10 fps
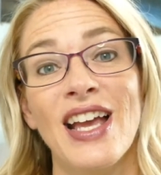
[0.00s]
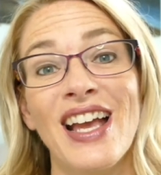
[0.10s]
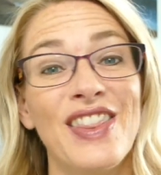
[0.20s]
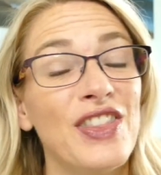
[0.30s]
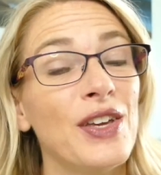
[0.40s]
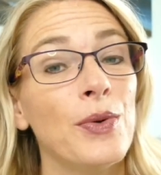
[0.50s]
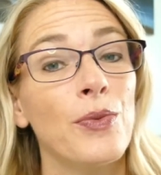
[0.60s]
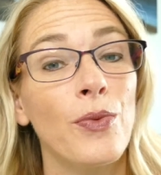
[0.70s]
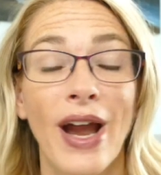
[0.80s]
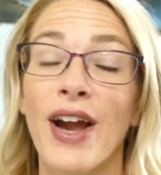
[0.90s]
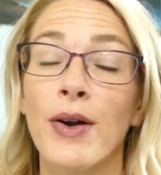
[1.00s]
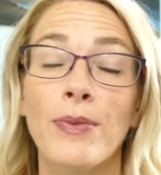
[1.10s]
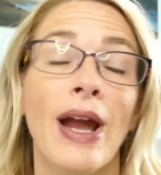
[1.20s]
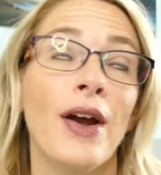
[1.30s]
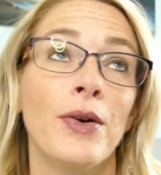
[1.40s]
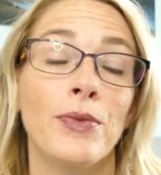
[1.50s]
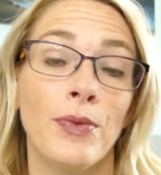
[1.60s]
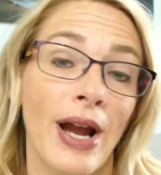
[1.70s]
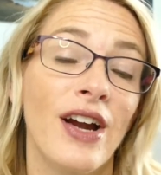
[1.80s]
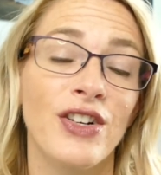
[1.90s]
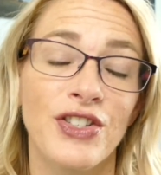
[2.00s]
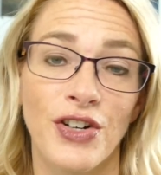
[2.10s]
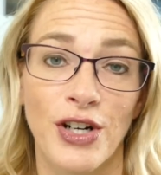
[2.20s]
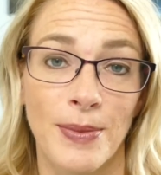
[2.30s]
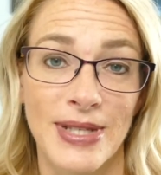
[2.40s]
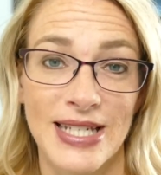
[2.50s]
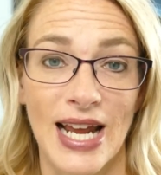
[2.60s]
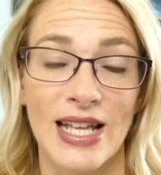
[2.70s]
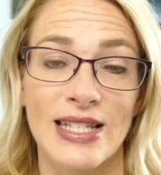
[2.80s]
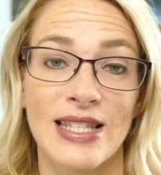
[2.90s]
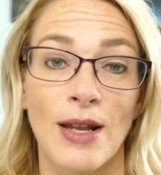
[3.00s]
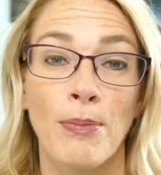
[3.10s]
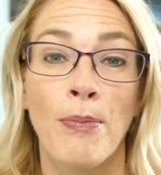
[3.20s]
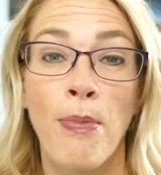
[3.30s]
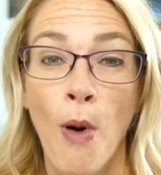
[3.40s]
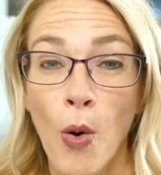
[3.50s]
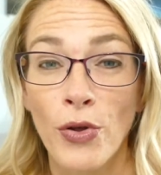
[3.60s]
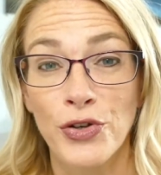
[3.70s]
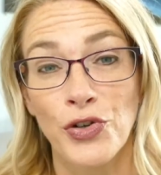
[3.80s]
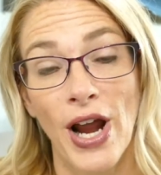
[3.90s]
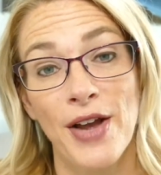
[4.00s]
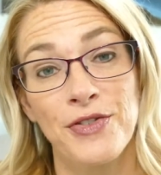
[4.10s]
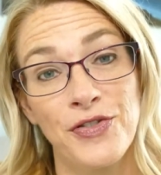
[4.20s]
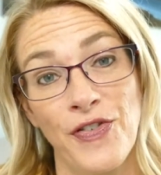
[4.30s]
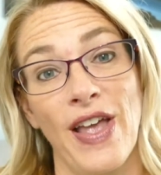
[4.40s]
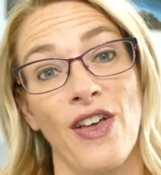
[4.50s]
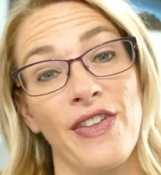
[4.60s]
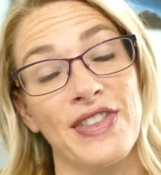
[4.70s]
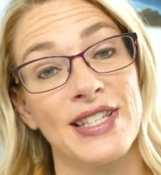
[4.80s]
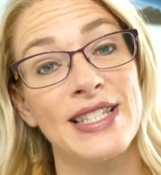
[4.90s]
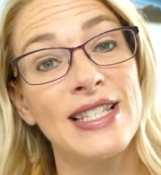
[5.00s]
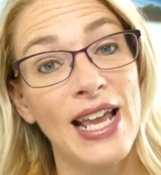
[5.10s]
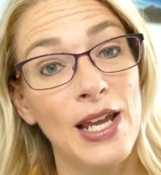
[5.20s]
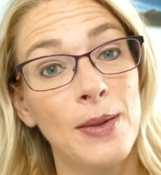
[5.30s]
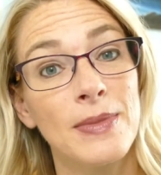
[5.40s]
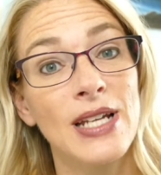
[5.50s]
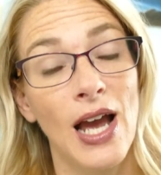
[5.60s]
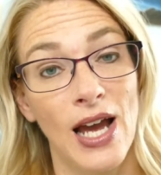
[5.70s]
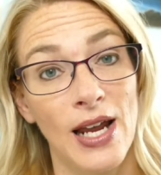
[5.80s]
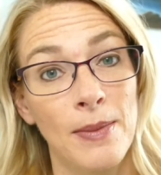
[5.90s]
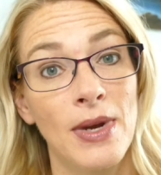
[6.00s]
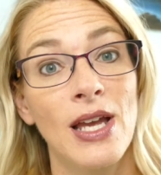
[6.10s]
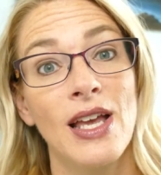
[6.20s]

In the rare, rare, rare circumstance that both drives fail at the same time,